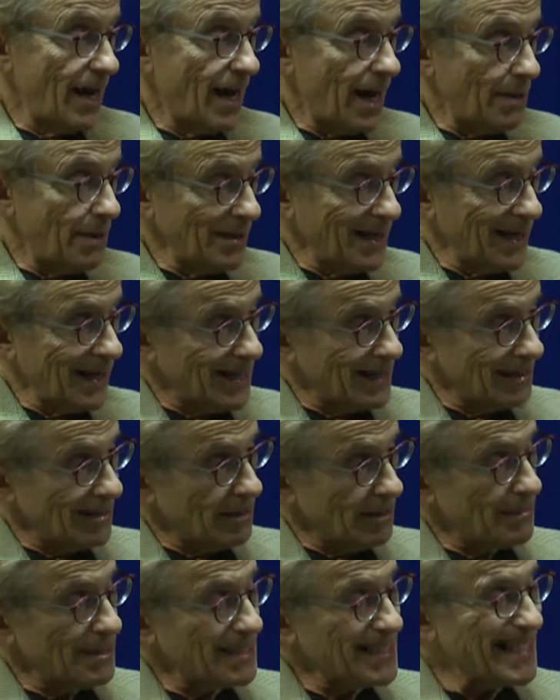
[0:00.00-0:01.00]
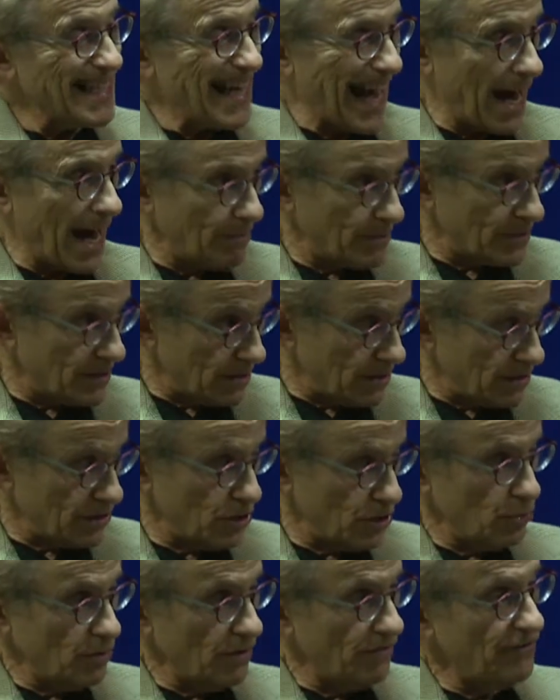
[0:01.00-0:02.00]
I'm getting them adapted
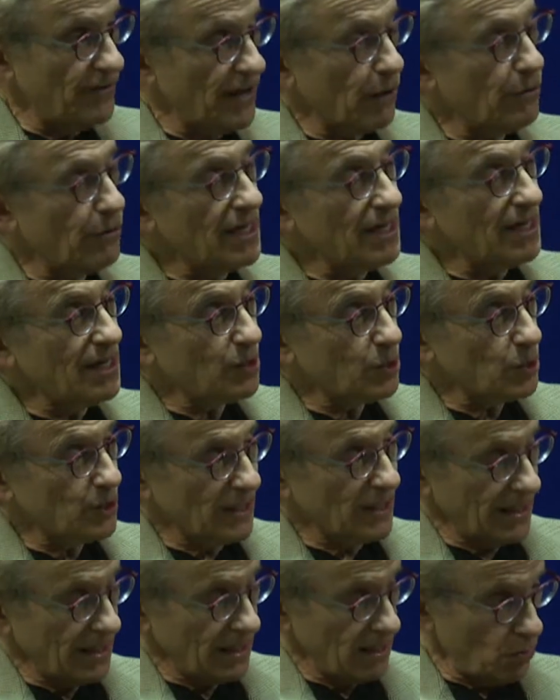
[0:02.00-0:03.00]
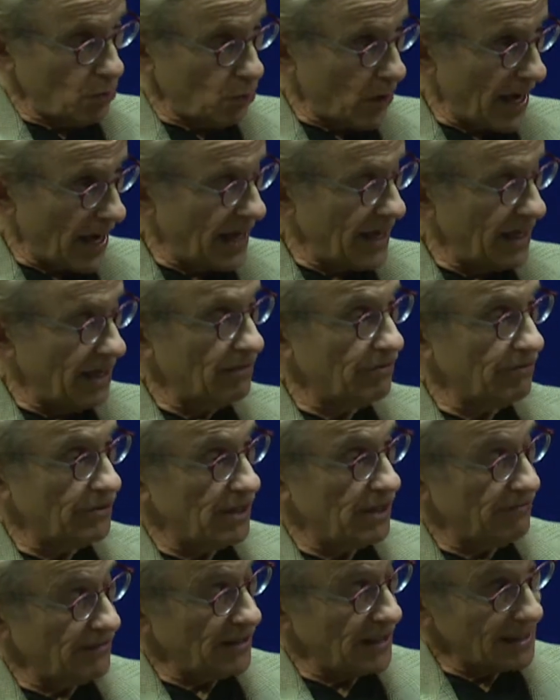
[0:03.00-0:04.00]
to a very clean way of
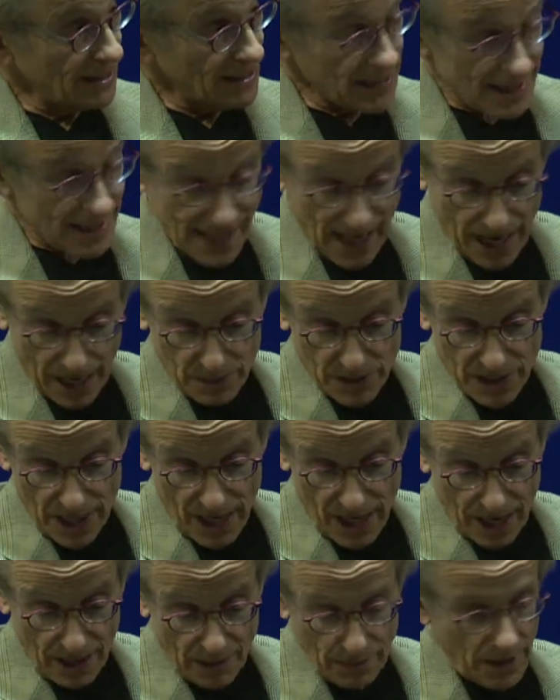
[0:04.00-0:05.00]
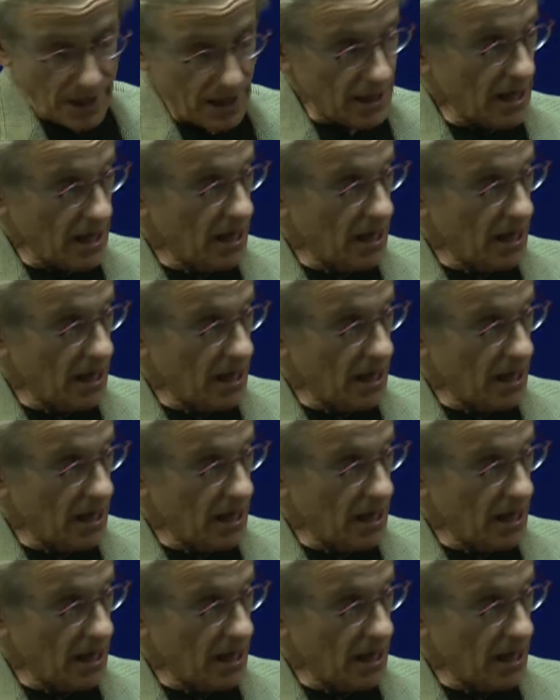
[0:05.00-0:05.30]
living. At the same time,